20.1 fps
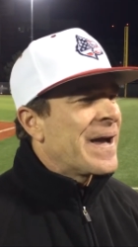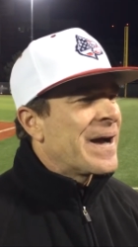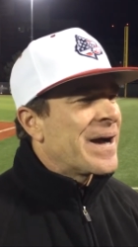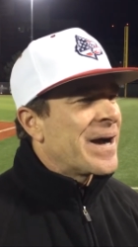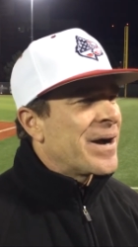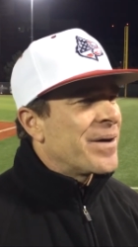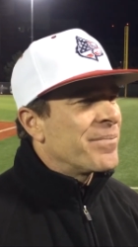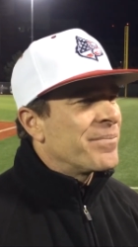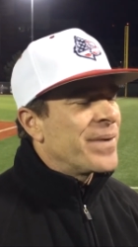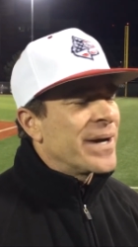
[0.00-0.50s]

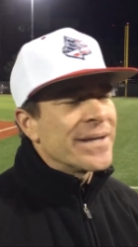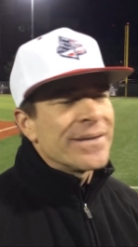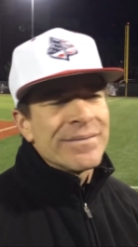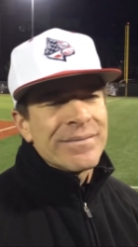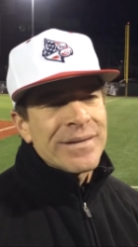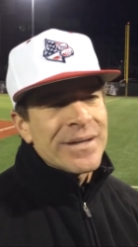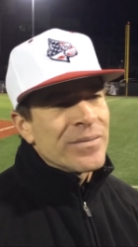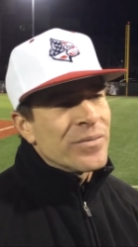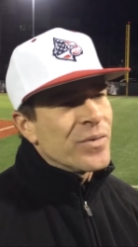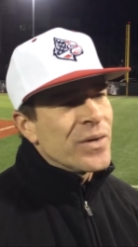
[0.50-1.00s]
Um, but
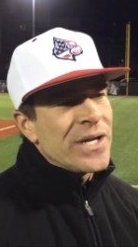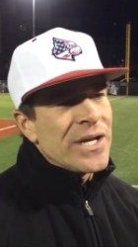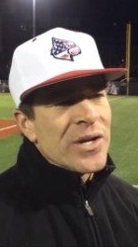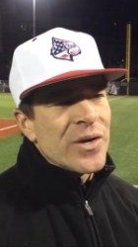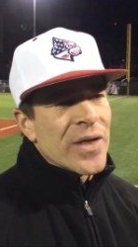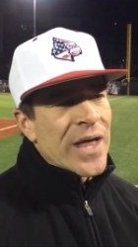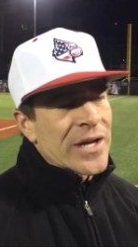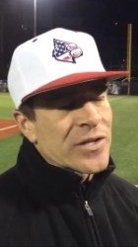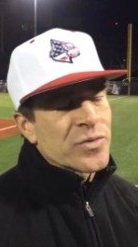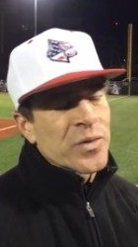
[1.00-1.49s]
we
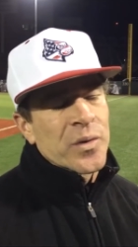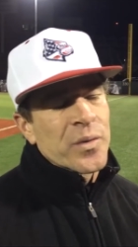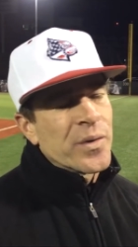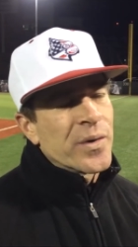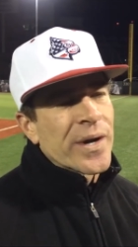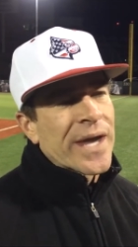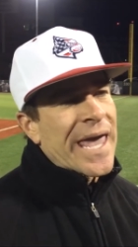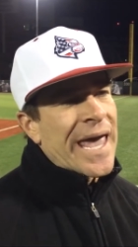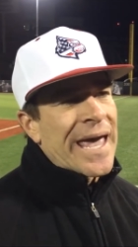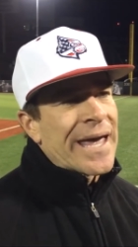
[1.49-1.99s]
knew that's what
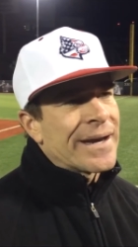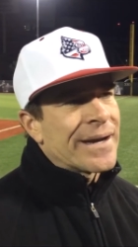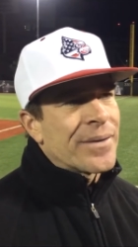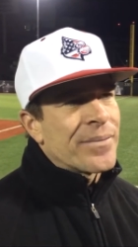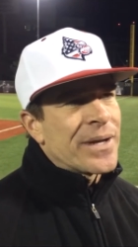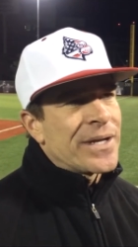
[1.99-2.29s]
we were getting.